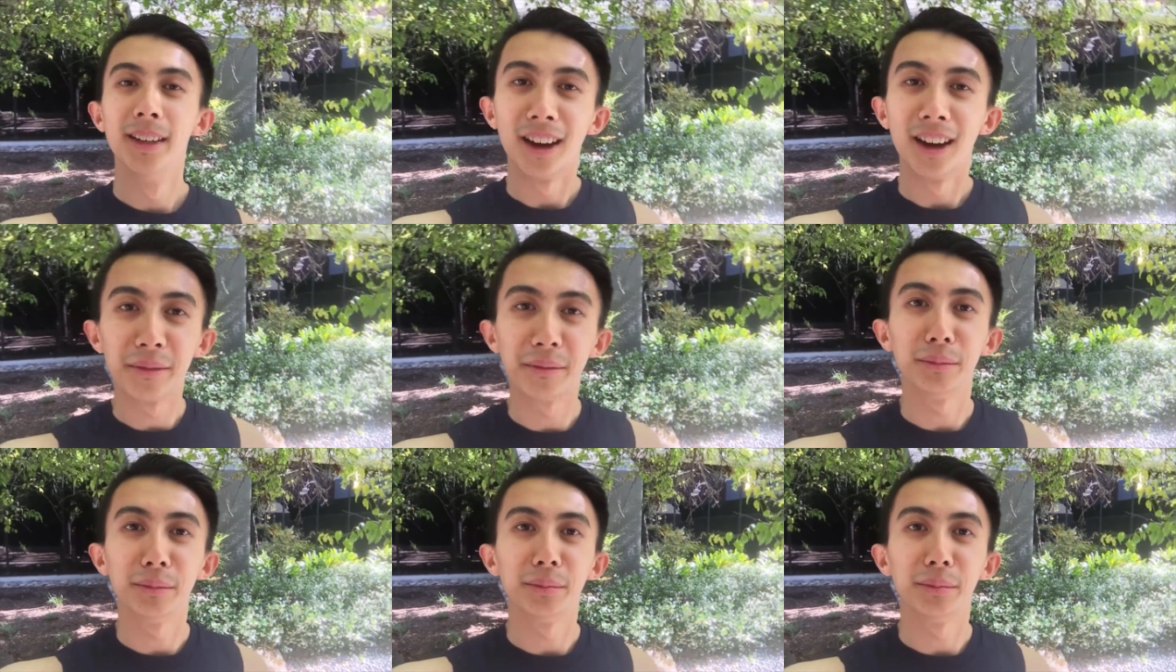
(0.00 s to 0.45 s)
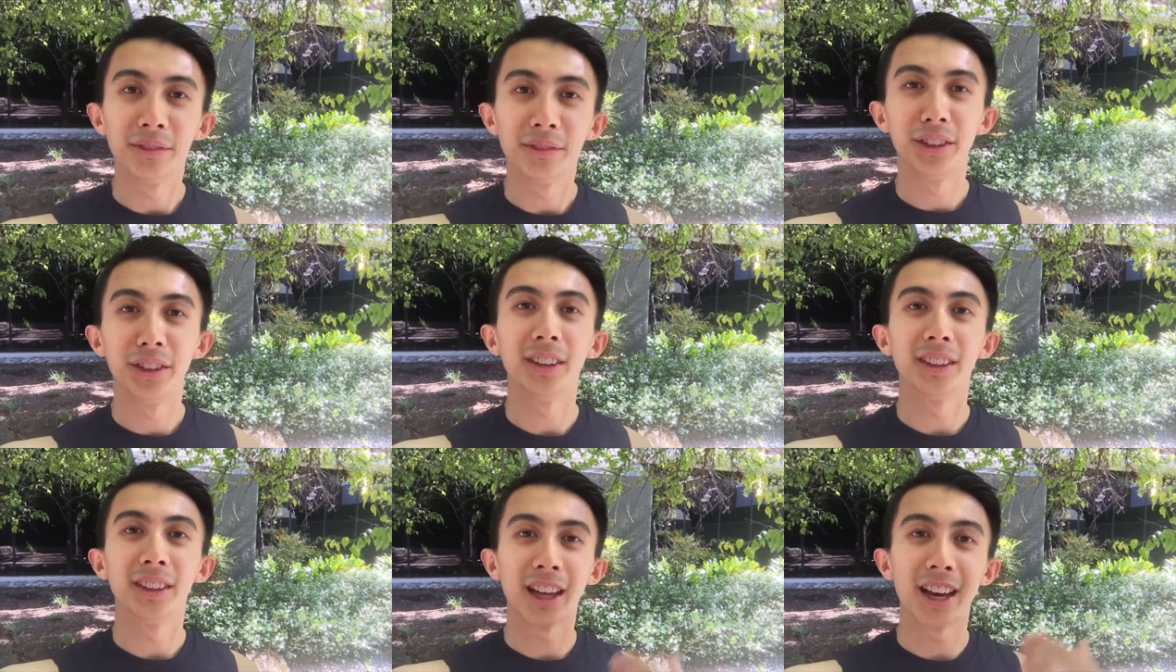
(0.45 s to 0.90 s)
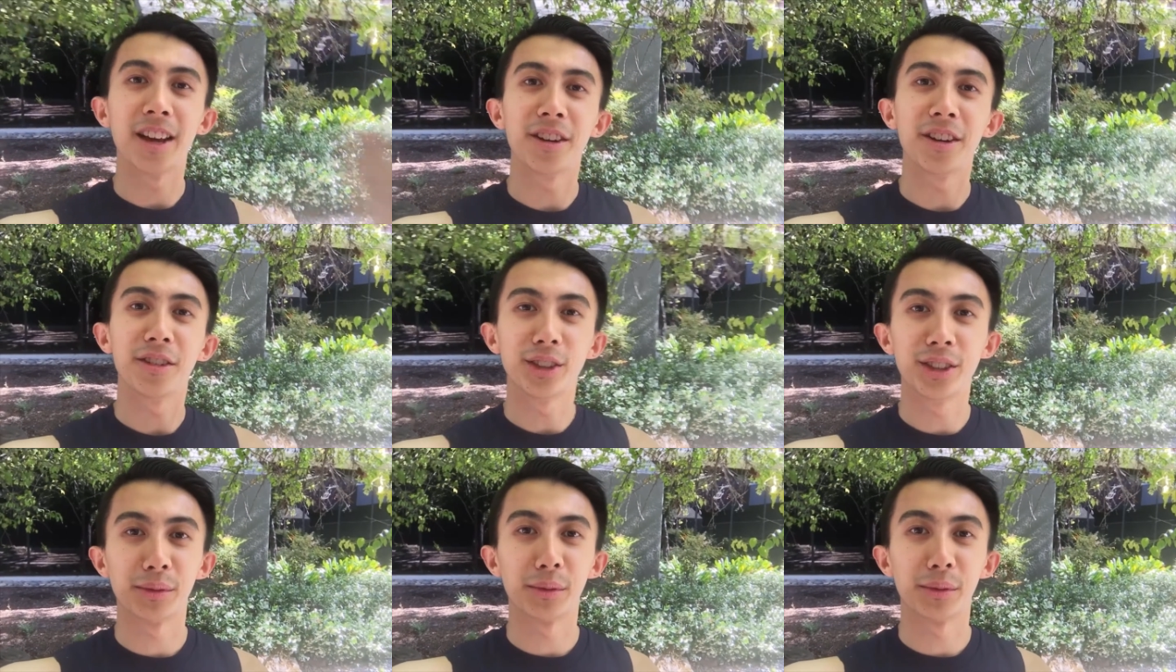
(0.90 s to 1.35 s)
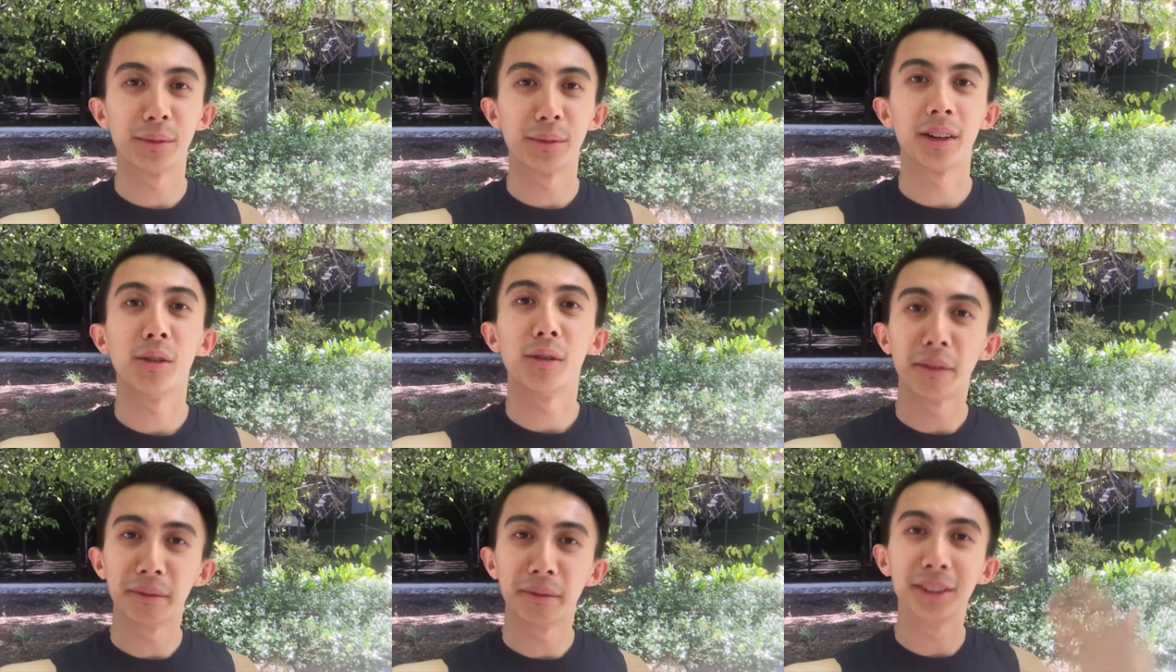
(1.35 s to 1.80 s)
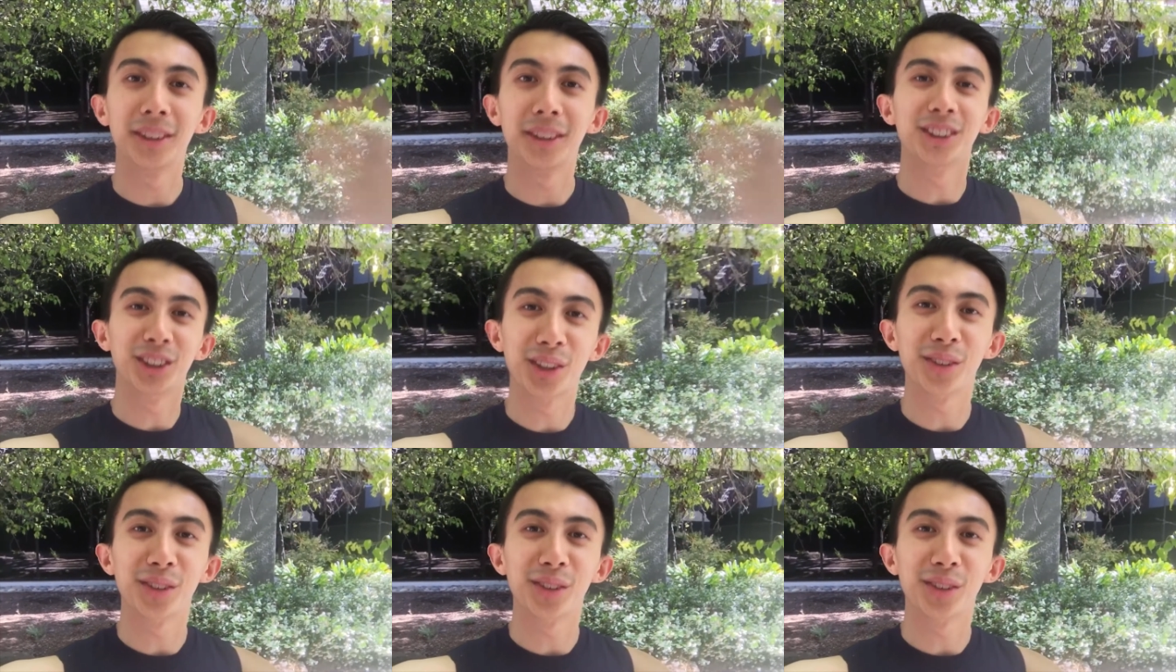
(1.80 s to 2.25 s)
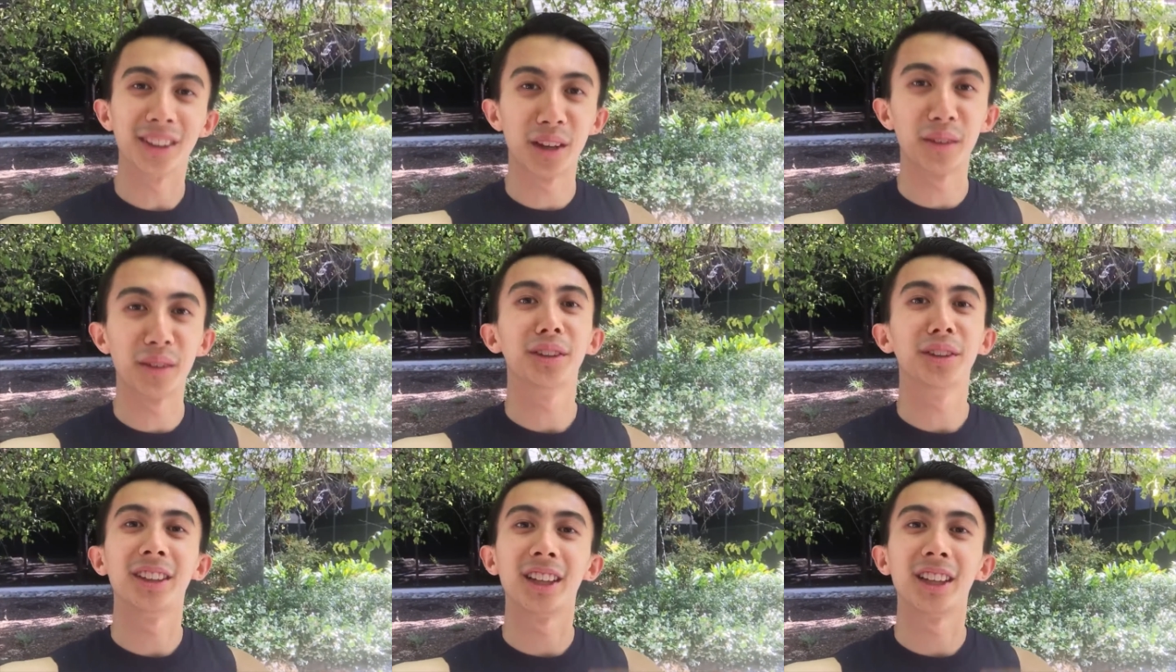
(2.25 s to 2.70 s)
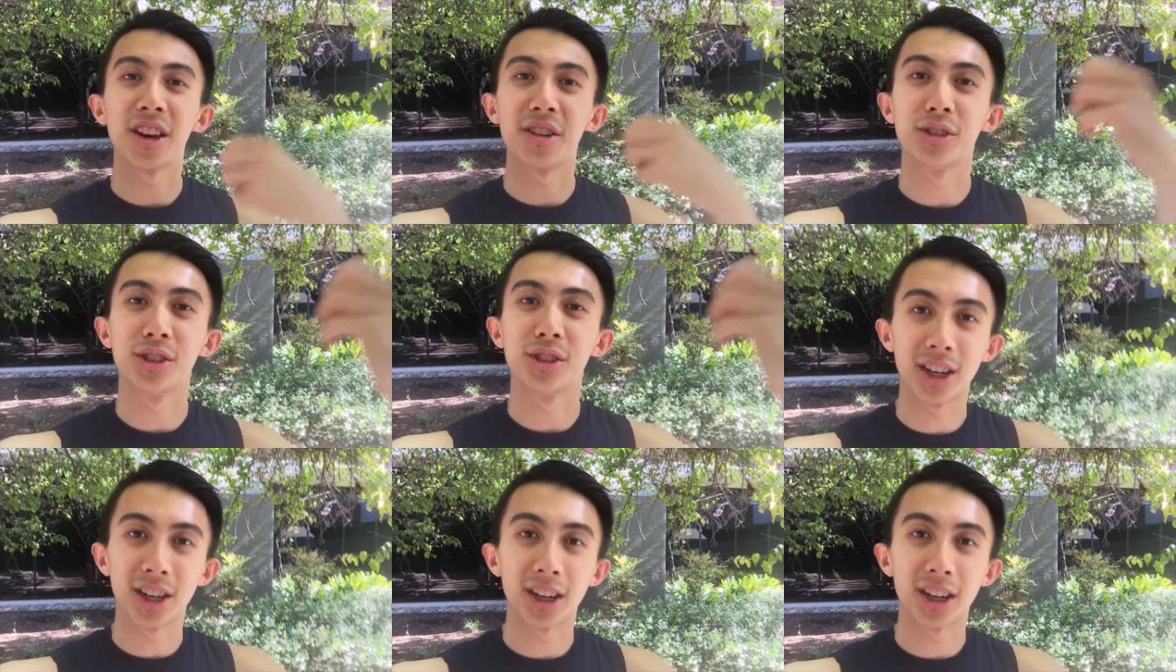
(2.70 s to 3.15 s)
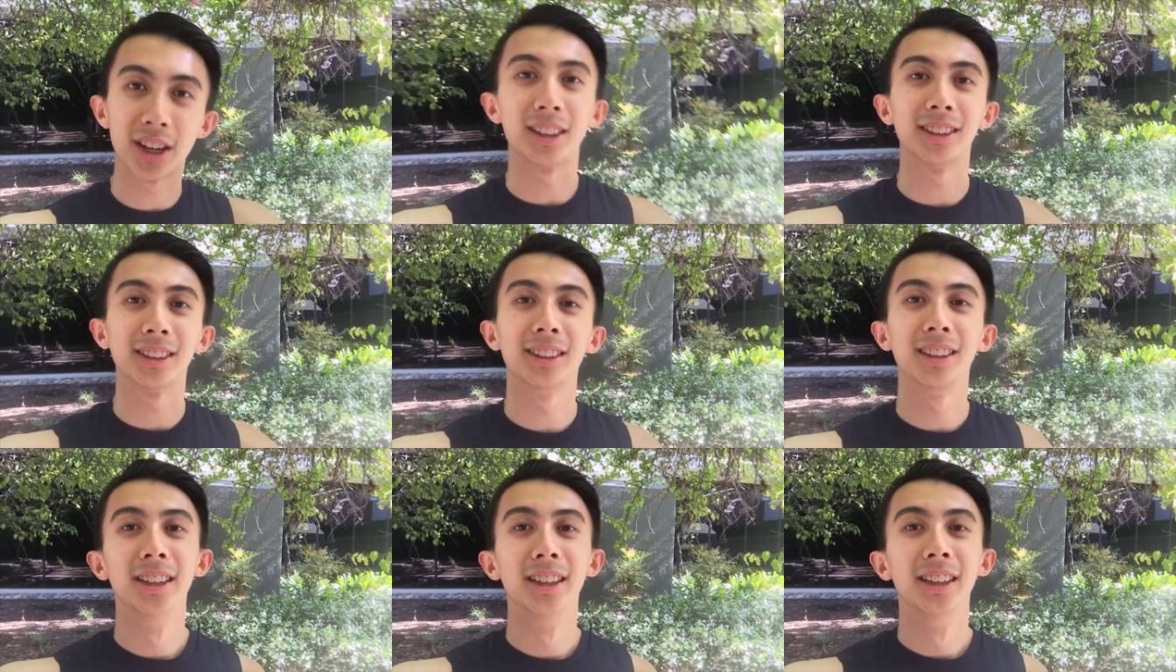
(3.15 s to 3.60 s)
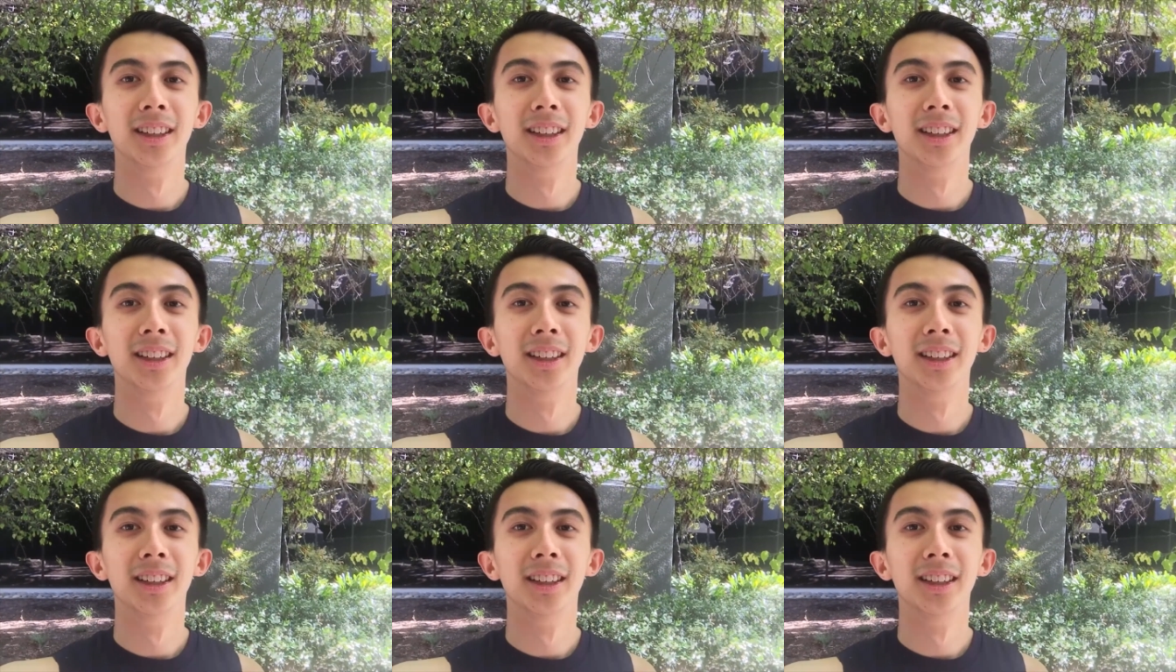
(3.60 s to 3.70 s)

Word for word: I'm feeling that energy right now. Oh, I'm feeling good right now. I'm feeling energized.